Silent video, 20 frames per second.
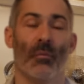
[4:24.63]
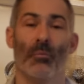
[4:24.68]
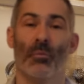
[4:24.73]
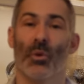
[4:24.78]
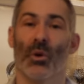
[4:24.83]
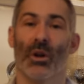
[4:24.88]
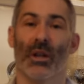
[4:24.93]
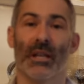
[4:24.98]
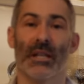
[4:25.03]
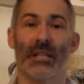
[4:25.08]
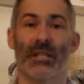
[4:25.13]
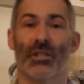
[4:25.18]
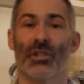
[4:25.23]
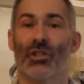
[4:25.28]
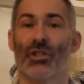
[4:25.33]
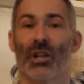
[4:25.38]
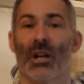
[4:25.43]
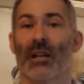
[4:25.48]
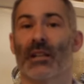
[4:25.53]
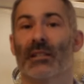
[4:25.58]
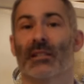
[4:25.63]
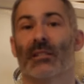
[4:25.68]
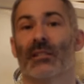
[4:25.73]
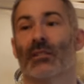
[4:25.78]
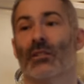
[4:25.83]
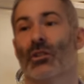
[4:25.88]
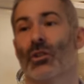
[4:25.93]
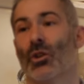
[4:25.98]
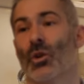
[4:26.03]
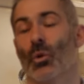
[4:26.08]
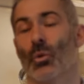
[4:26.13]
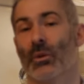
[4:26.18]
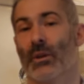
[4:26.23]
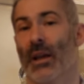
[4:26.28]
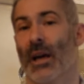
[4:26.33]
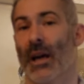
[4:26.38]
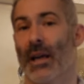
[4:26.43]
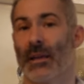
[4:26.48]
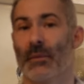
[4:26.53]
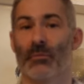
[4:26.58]
Bullied, chased, called
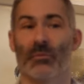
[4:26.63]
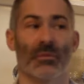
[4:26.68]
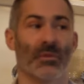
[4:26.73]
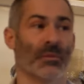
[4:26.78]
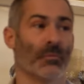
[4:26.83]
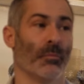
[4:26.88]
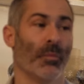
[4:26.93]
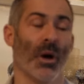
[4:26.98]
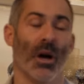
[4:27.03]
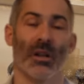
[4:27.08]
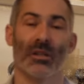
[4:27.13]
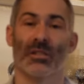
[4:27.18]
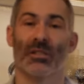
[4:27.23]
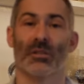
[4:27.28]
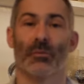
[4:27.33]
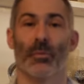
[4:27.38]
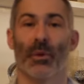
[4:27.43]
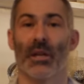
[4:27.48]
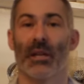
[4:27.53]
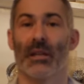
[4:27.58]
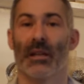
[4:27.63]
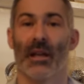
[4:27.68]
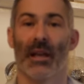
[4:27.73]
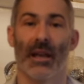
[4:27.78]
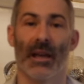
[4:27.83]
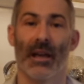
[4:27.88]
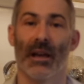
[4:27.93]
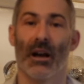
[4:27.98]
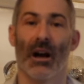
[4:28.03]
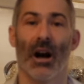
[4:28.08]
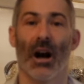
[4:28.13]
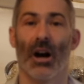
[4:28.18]
names, punched, beat, hit,